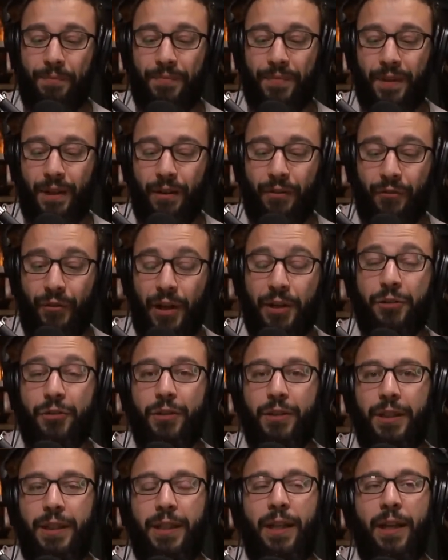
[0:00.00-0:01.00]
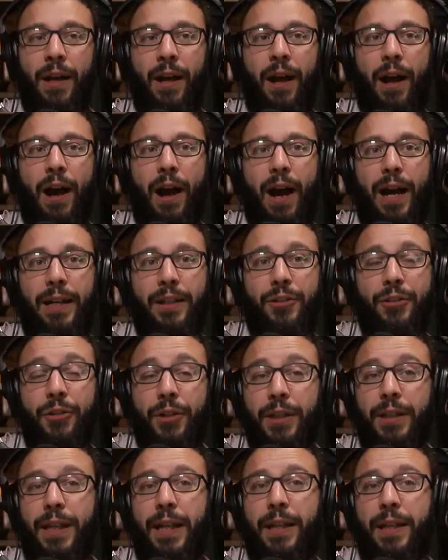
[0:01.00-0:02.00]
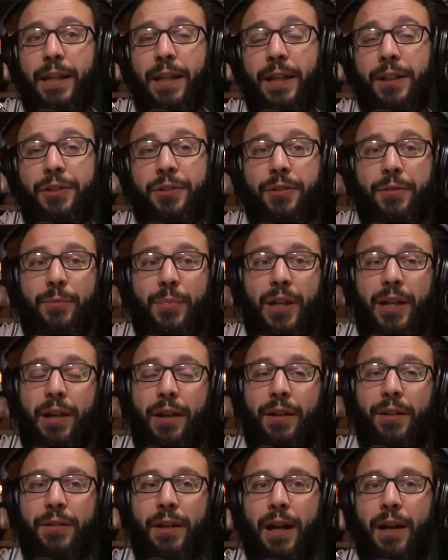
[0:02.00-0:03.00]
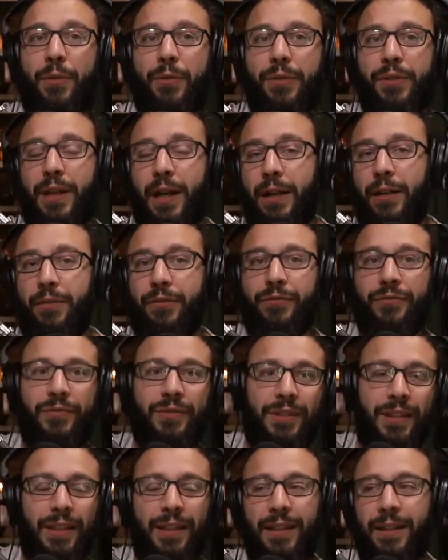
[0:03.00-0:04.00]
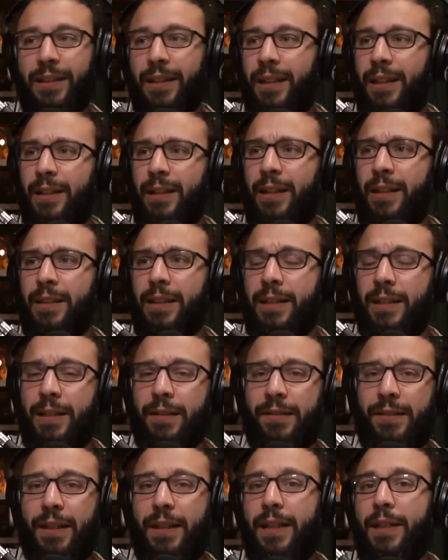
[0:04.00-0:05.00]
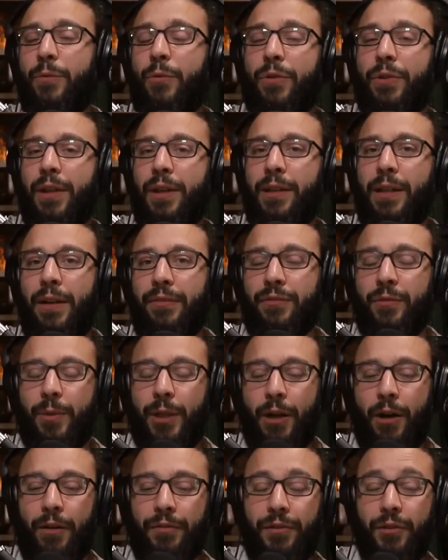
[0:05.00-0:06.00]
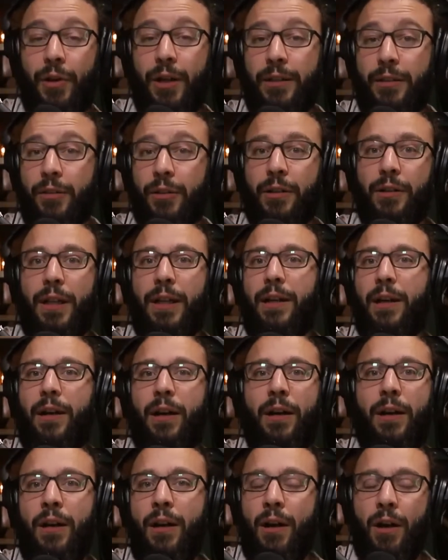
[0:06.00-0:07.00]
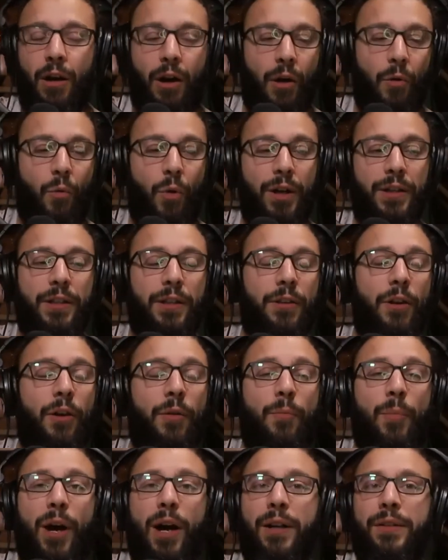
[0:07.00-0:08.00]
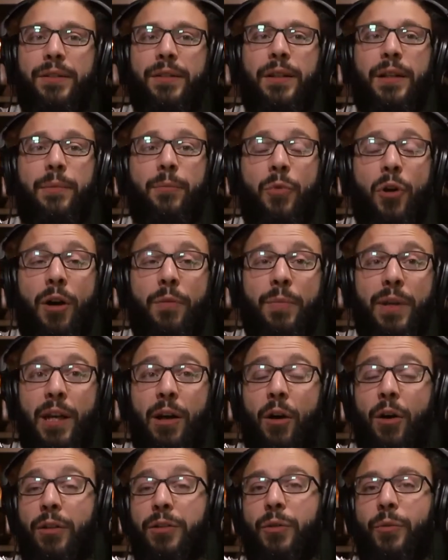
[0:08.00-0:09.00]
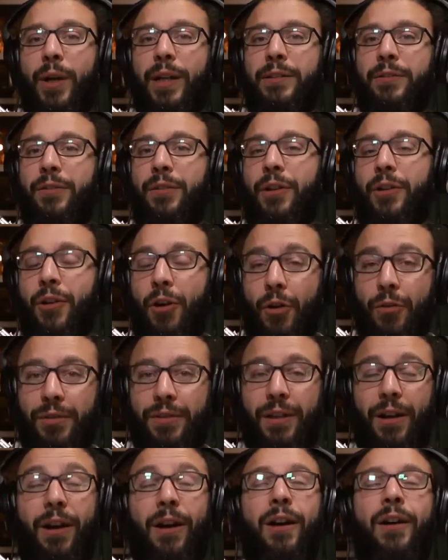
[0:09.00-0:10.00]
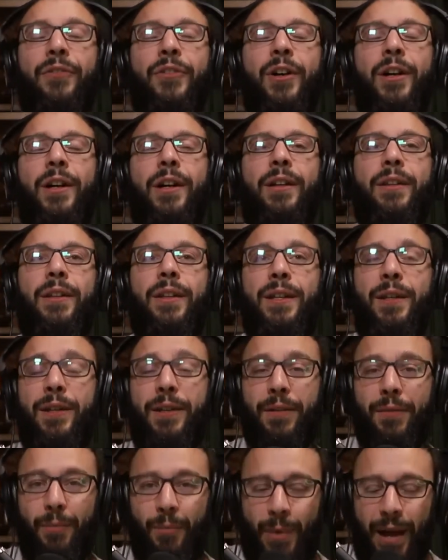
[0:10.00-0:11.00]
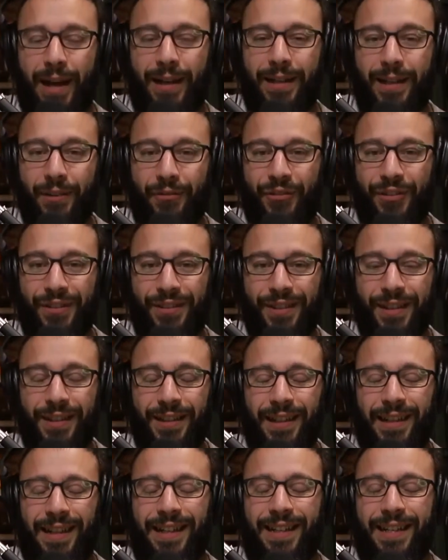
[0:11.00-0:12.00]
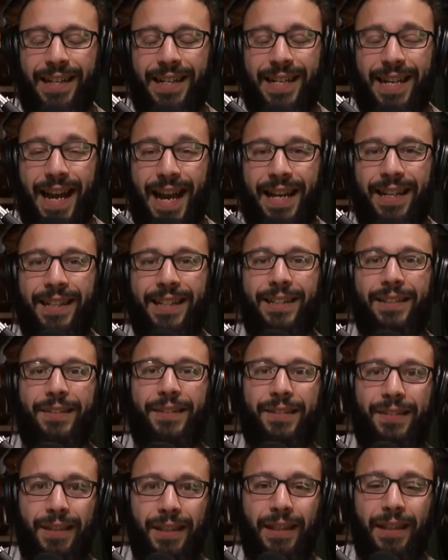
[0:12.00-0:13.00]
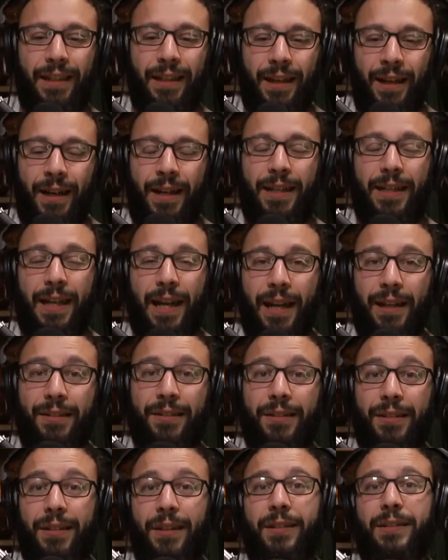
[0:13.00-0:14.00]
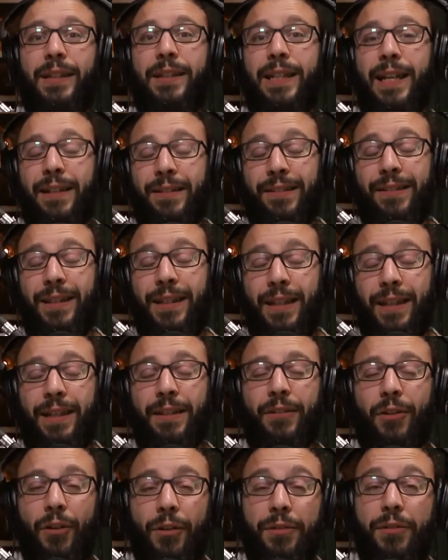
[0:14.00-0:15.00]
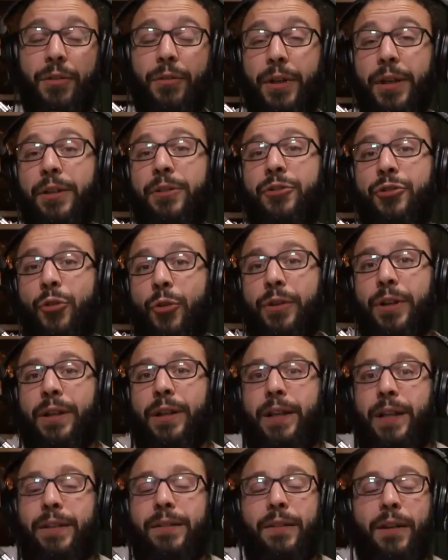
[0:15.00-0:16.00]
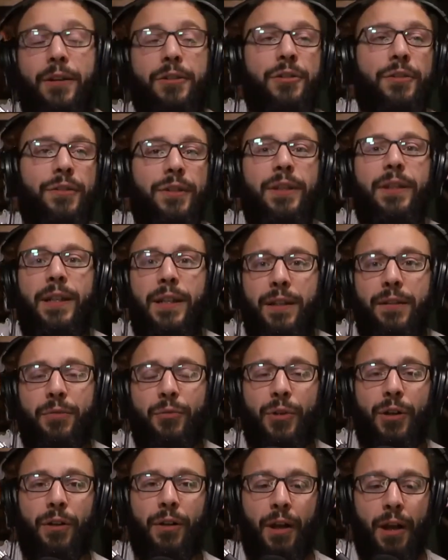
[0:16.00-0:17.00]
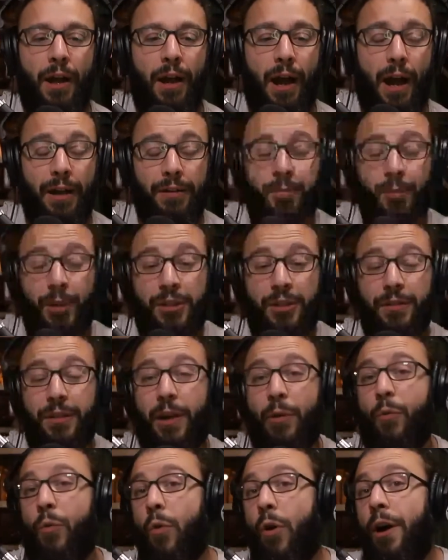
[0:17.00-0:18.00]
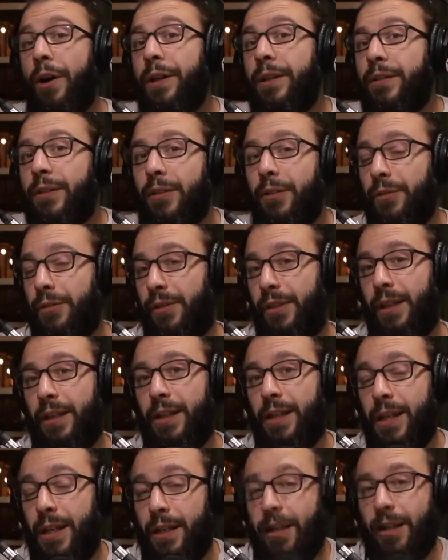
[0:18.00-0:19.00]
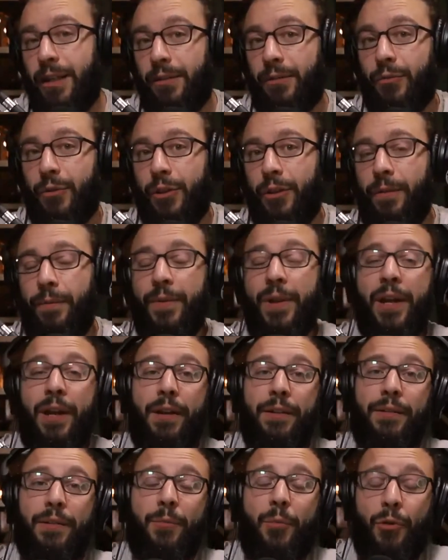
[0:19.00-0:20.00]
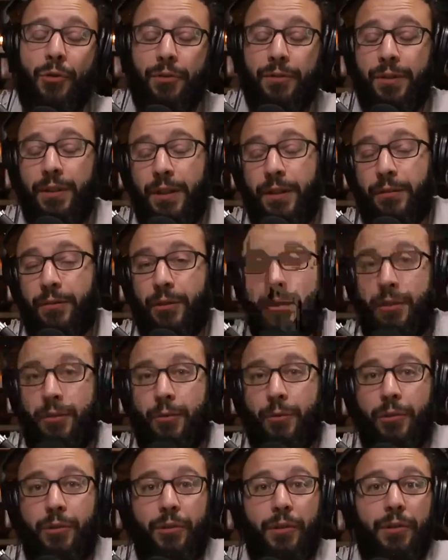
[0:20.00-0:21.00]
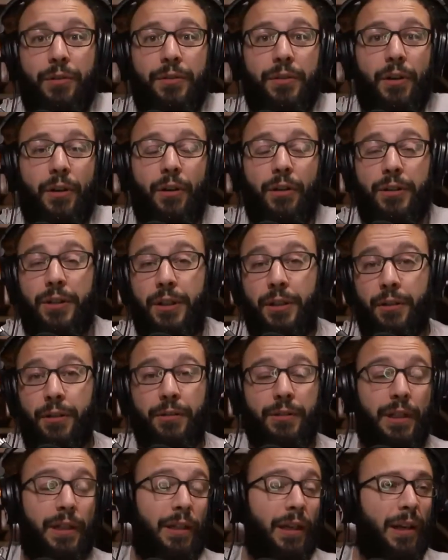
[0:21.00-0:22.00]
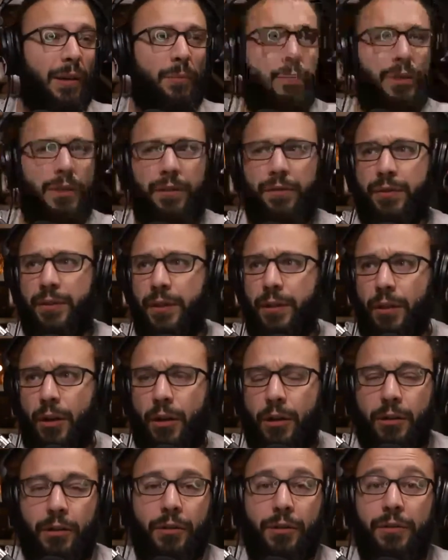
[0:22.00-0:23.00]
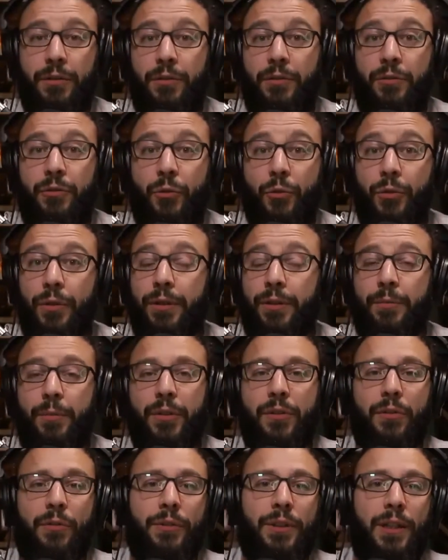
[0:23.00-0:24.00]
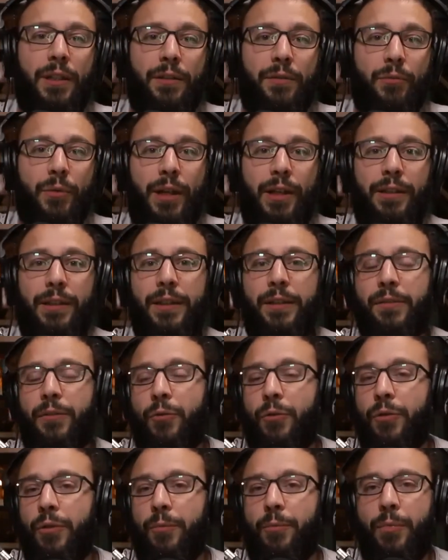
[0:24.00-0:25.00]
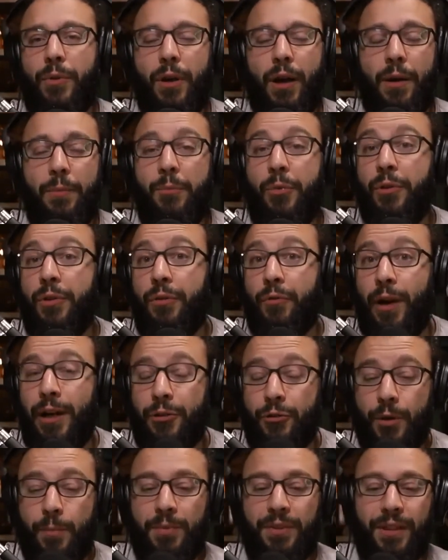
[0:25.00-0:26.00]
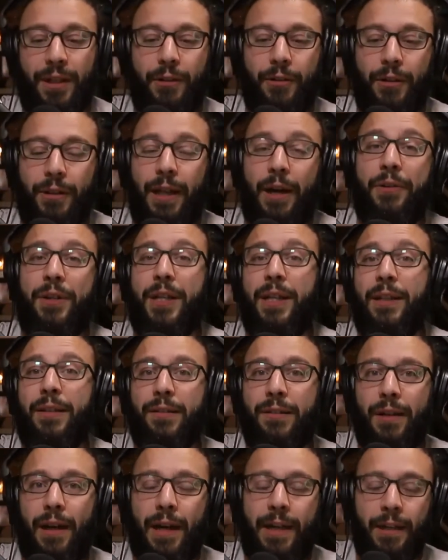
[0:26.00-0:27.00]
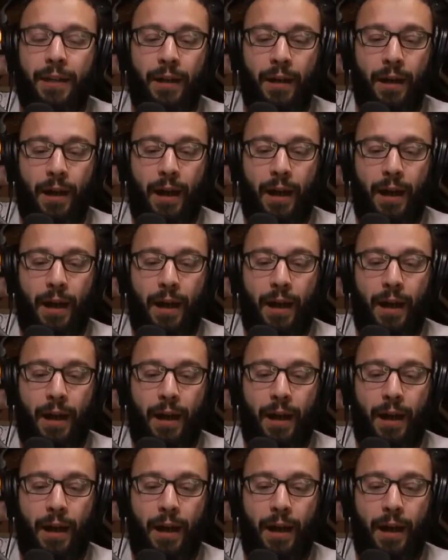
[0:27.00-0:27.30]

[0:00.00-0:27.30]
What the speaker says: eventually I couldn't get a hitch because I was kind of in the city where they left me off. So I took like a 1 dinar bus, and it brought me all the way to the coast of the magnificent Dead Sea. Yes, the Dead Sea is also in Jordan. It's not just in Israel. As much as I wanted to go see it in Israel, the borders in Israel were closed all year. They, I believe, still are closed to tourism. It's only Israelis or birthright trips that are allowed inside.